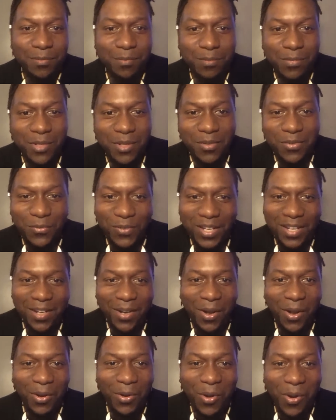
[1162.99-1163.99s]
motherfucker,
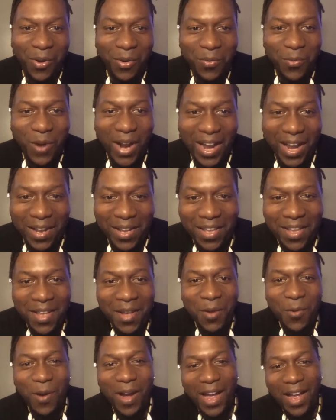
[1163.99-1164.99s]
all along, why
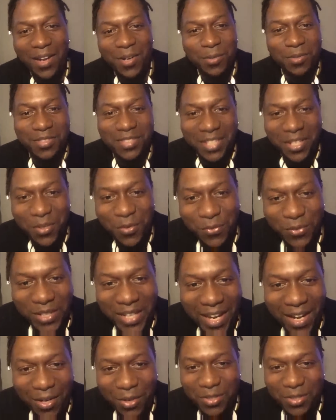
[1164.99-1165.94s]
I don't see you for that?